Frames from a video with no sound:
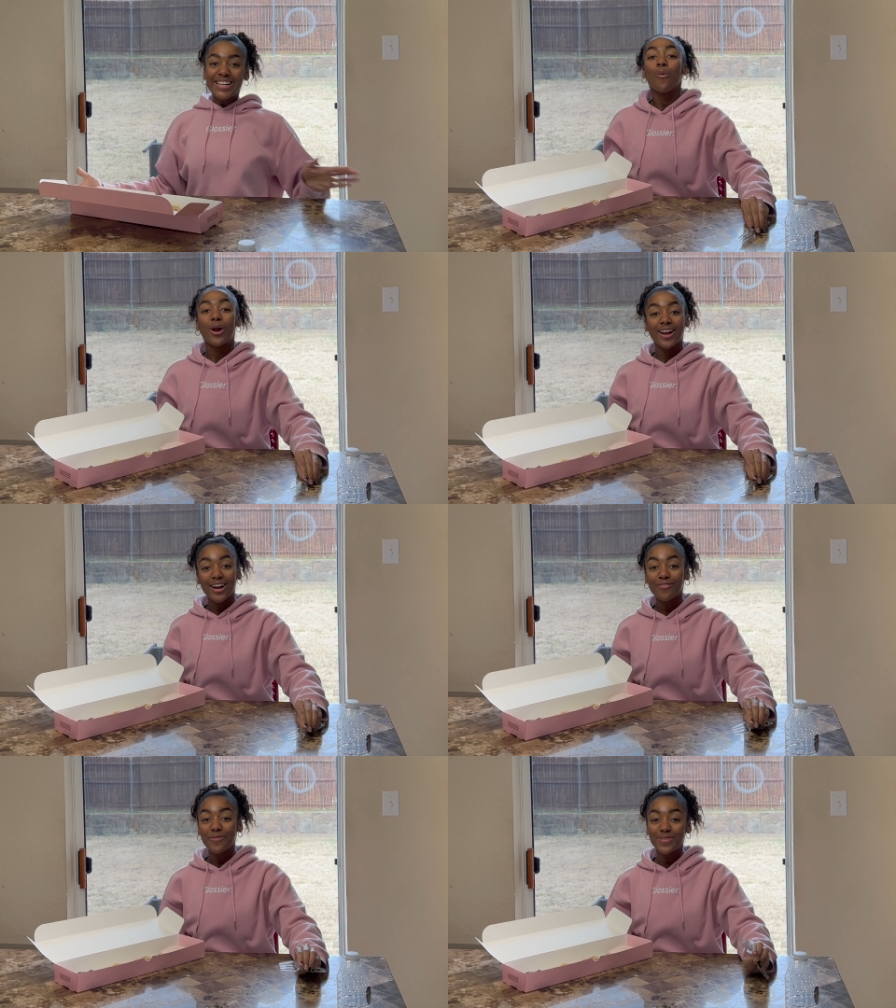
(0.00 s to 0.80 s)
What I
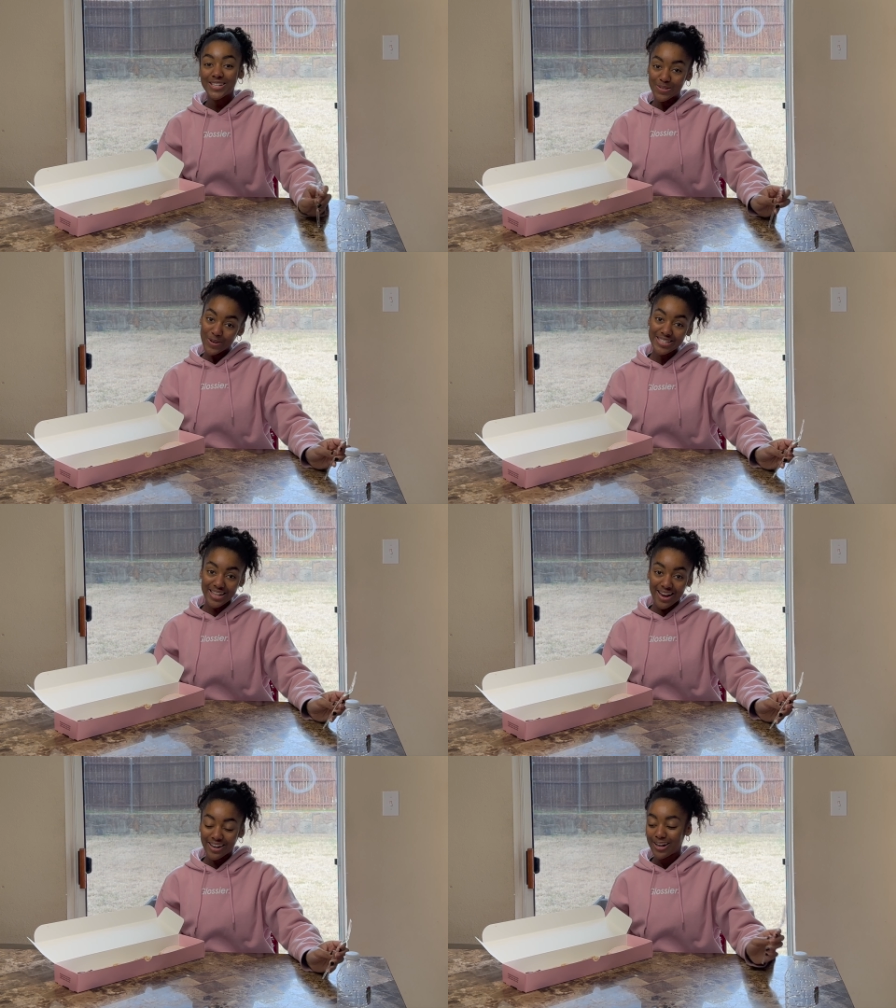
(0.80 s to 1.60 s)
got from this week's
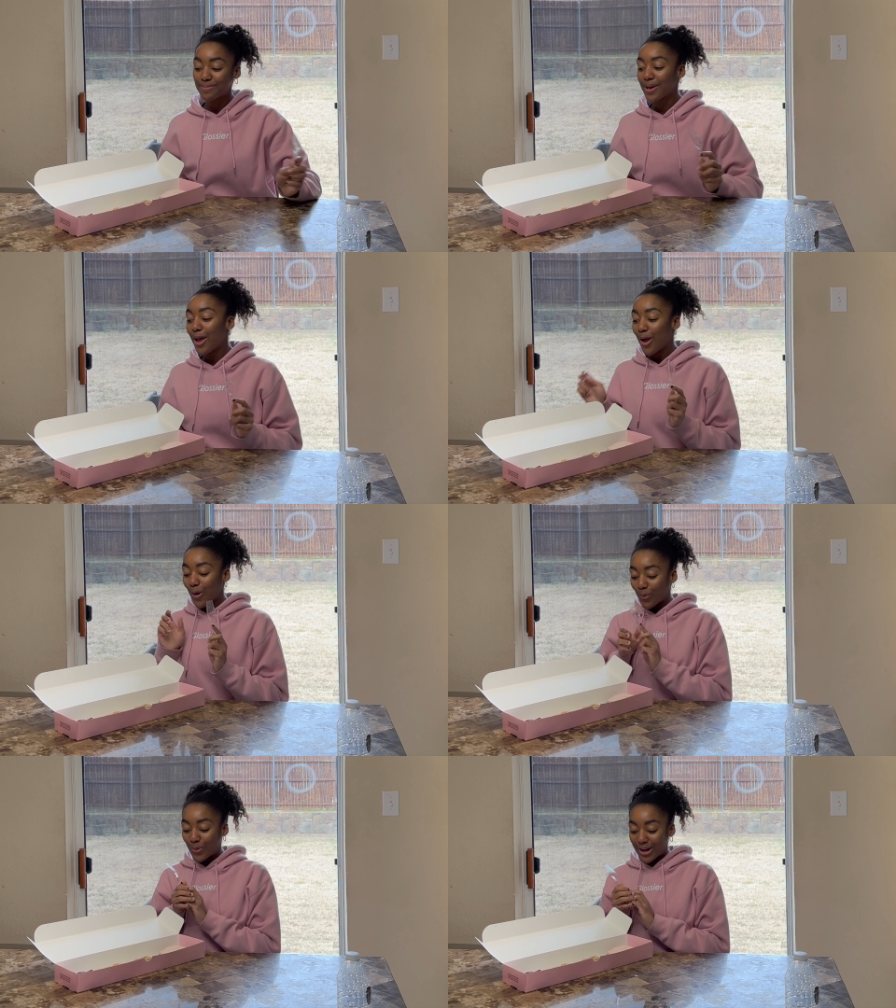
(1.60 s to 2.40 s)
lineup
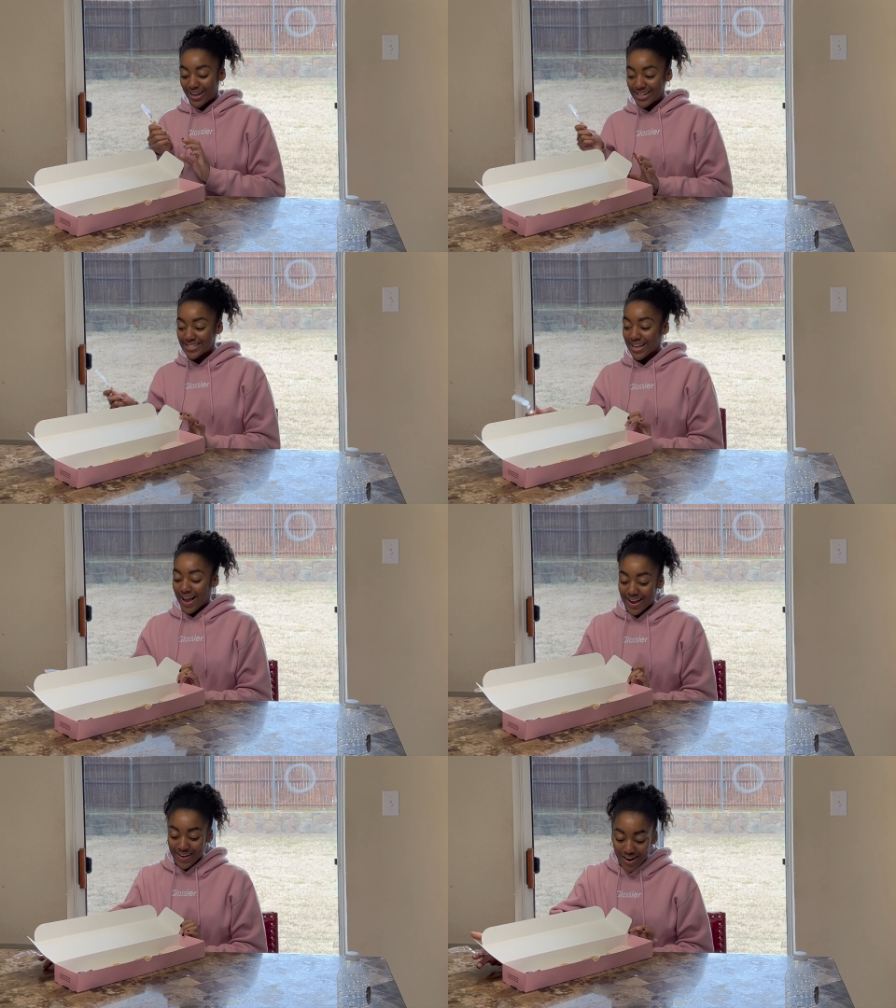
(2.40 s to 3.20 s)
was
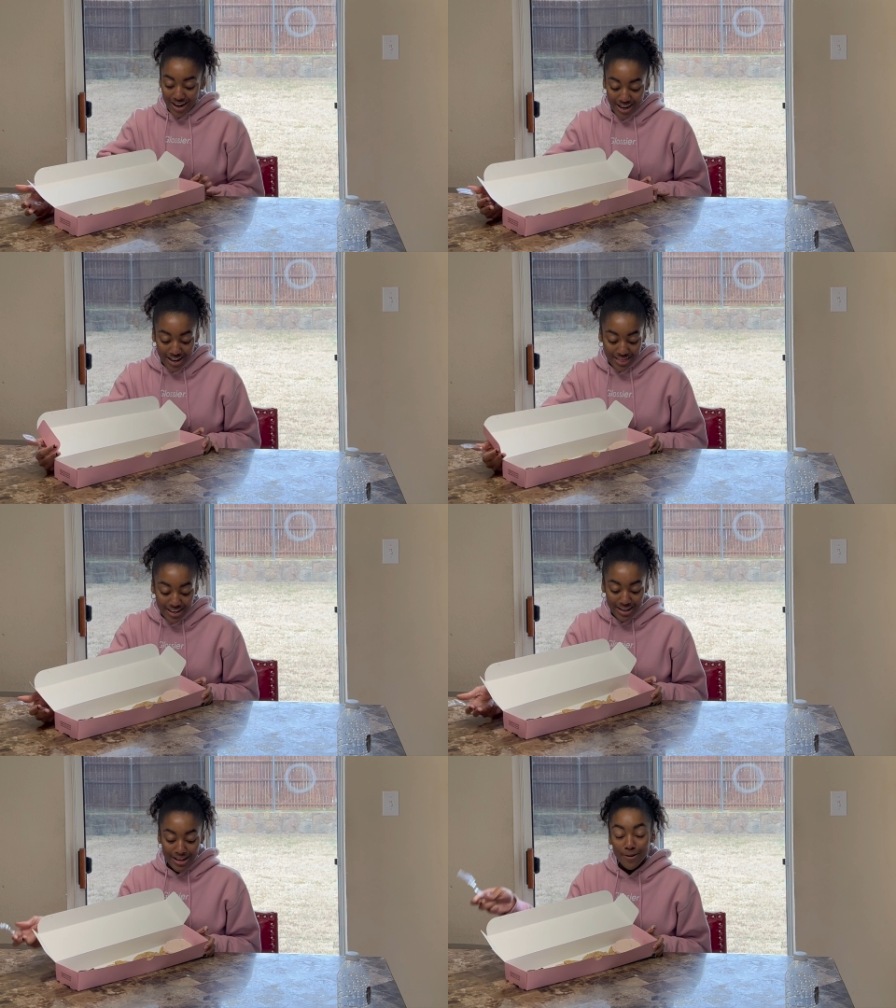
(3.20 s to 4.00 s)
I got the
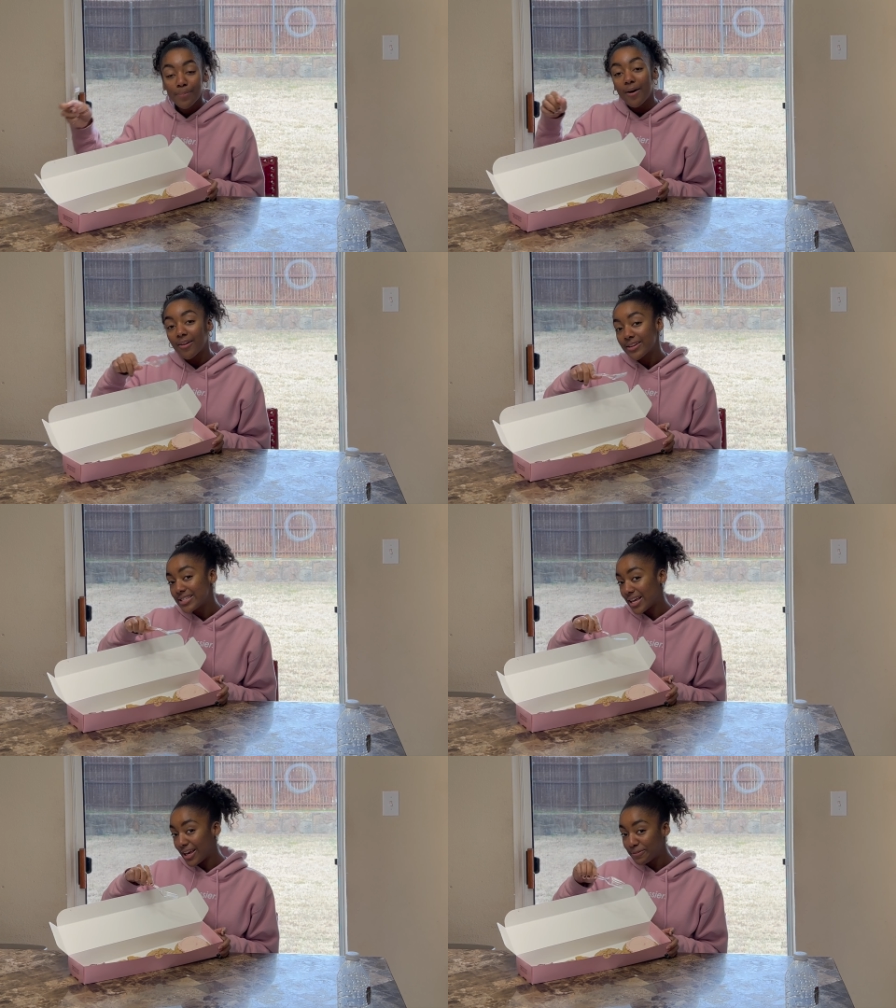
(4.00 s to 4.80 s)

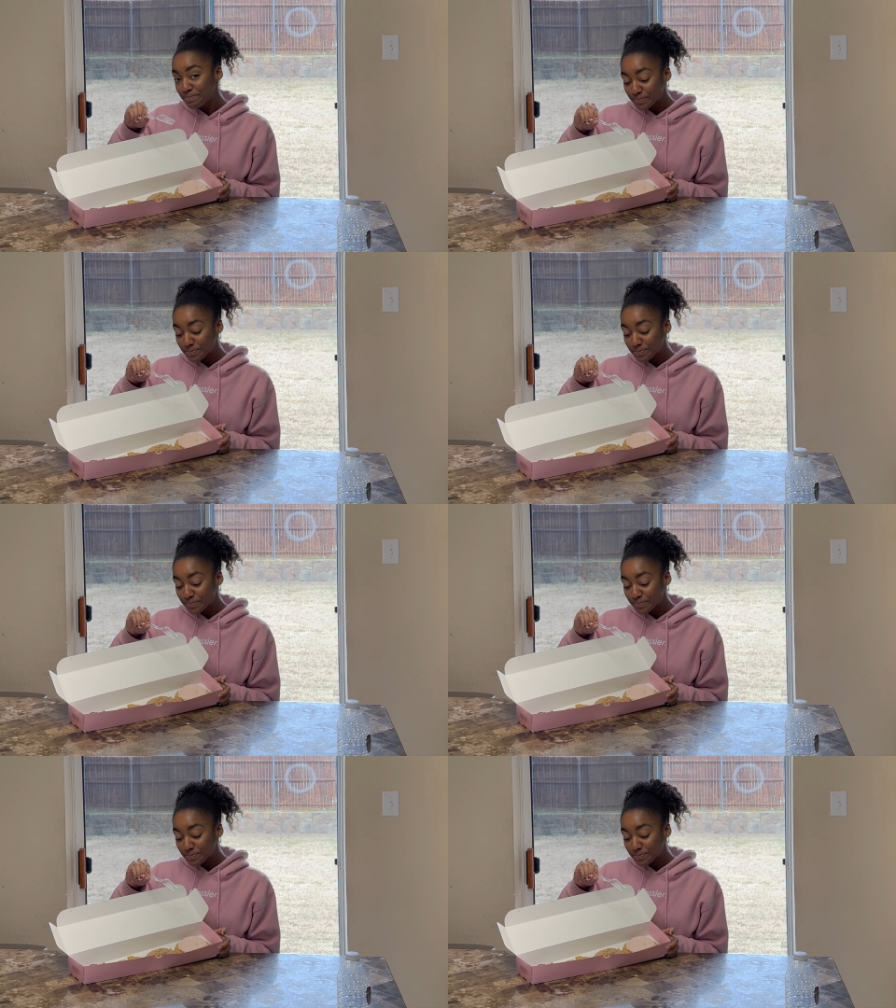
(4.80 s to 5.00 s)
Neapolitan